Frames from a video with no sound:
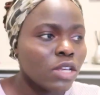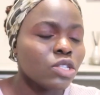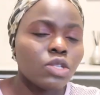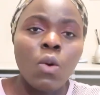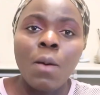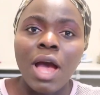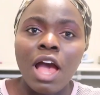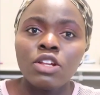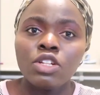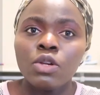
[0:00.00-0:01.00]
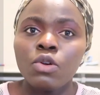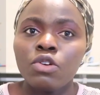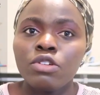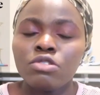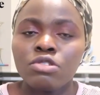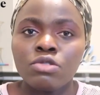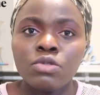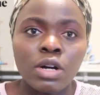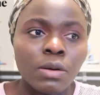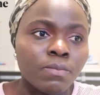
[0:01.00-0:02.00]
So I'm actually going
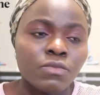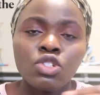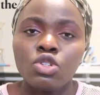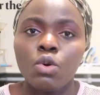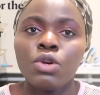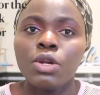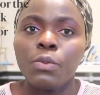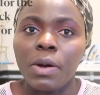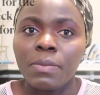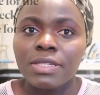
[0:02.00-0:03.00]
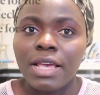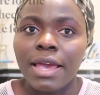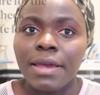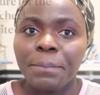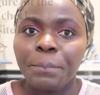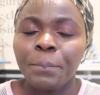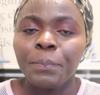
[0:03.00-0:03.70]
to um, show you the website